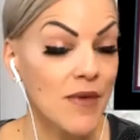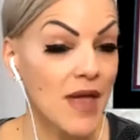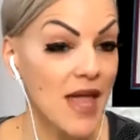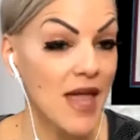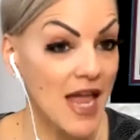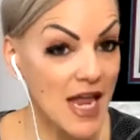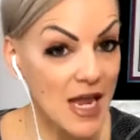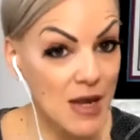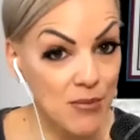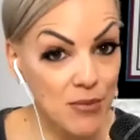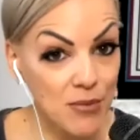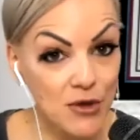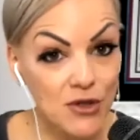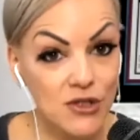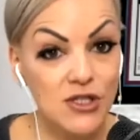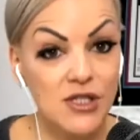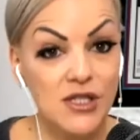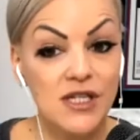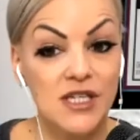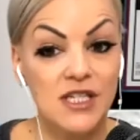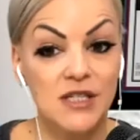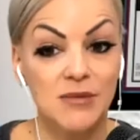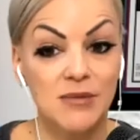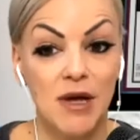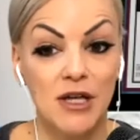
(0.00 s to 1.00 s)
8
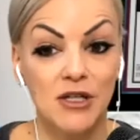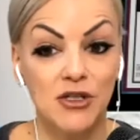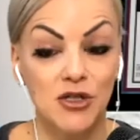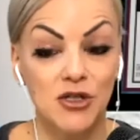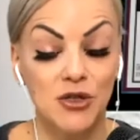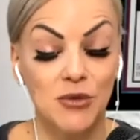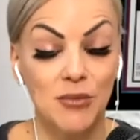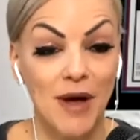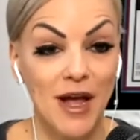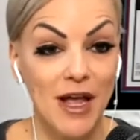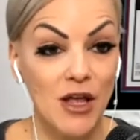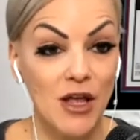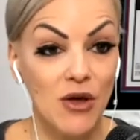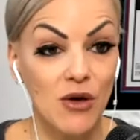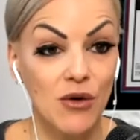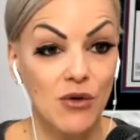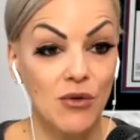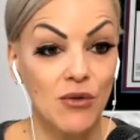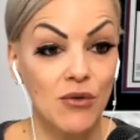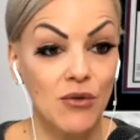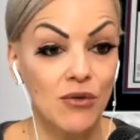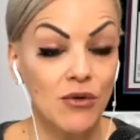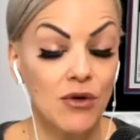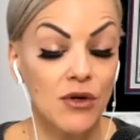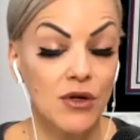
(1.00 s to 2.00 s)
personally sponsored by you